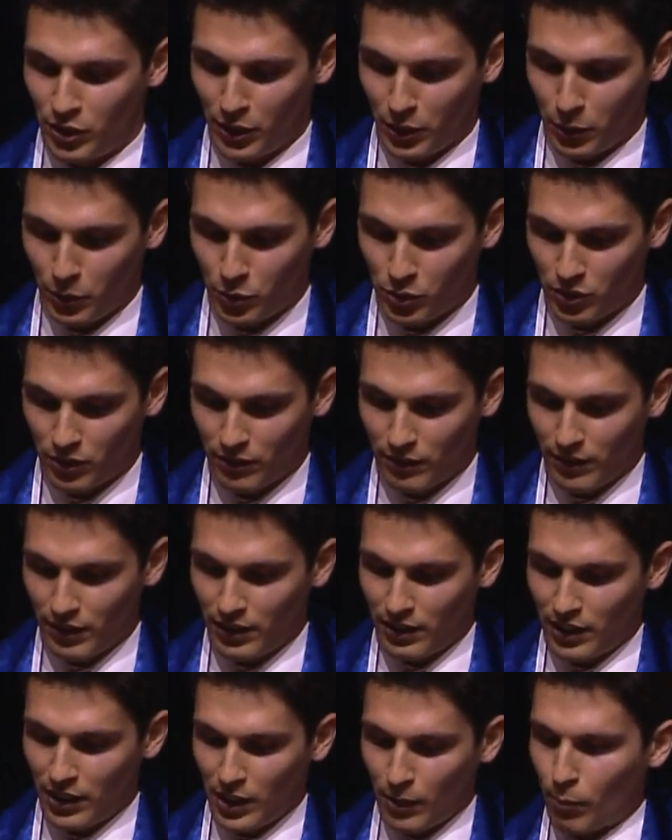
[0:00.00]
use,
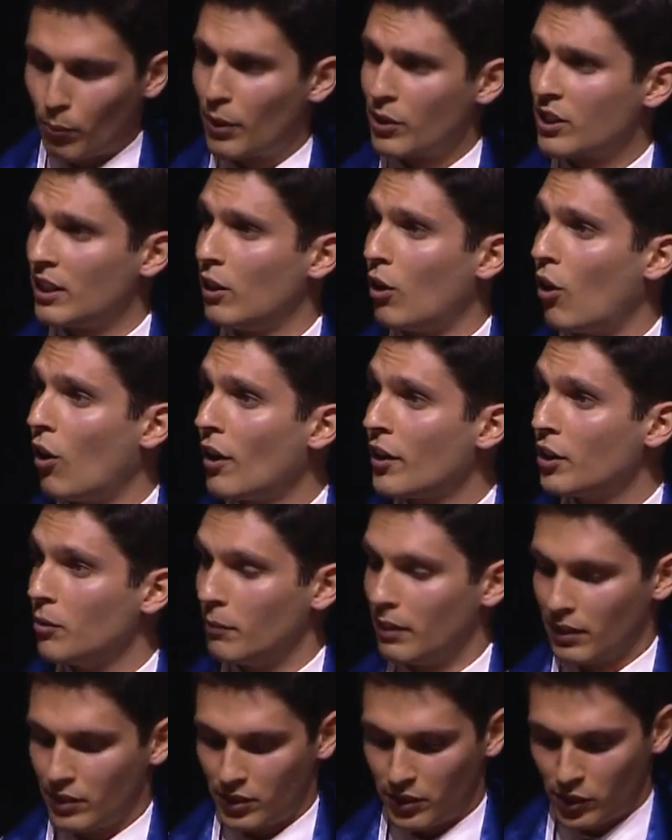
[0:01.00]
present
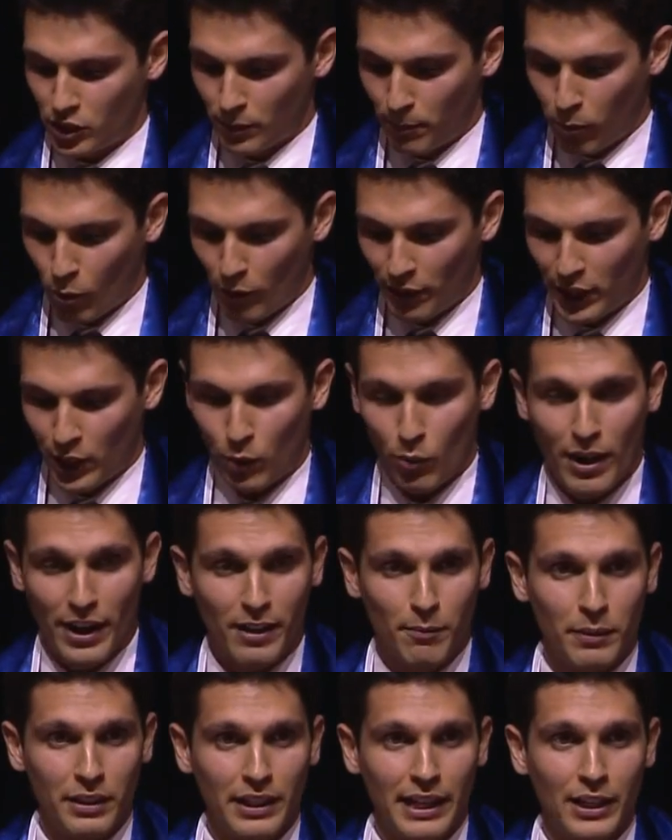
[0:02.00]
arguments supporting your
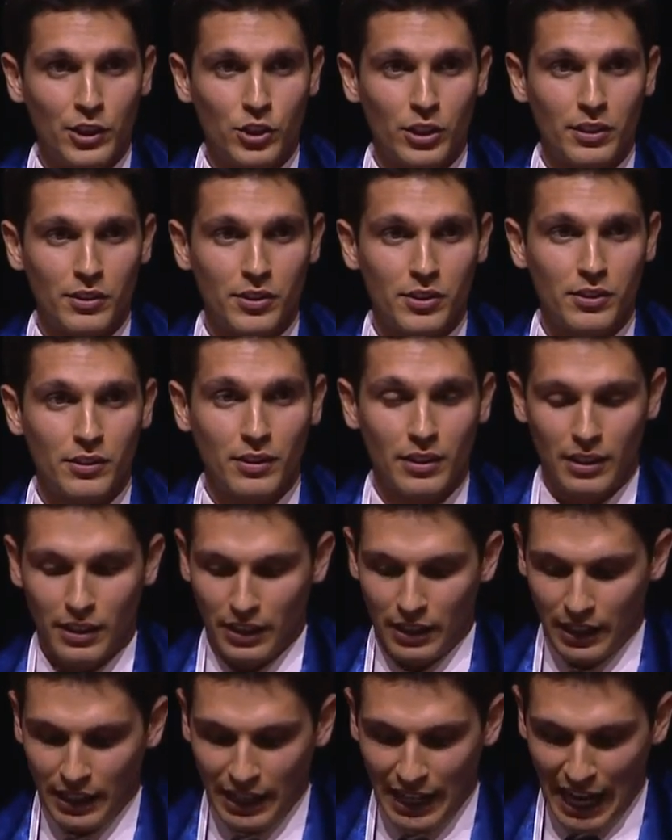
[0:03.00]
recommendations,
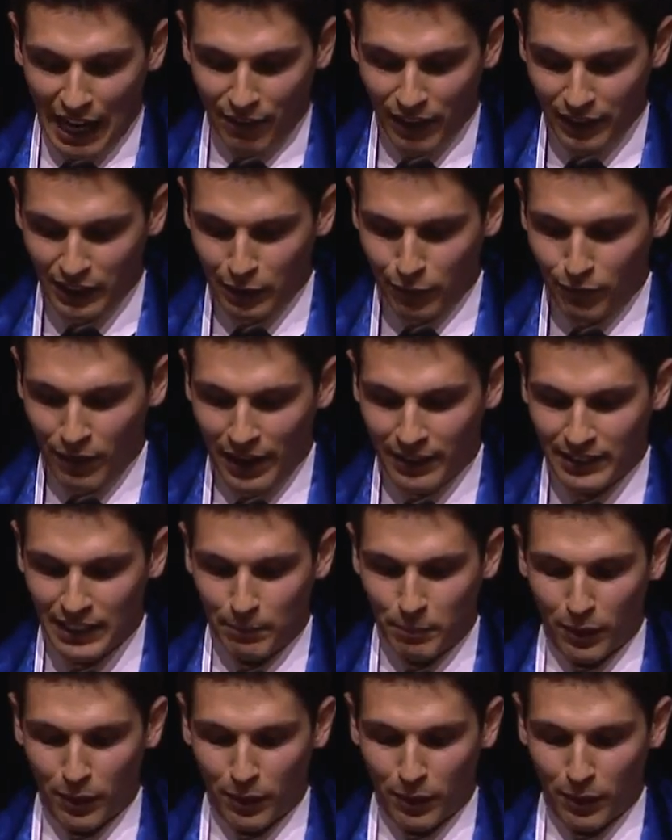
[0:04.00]
and then defend them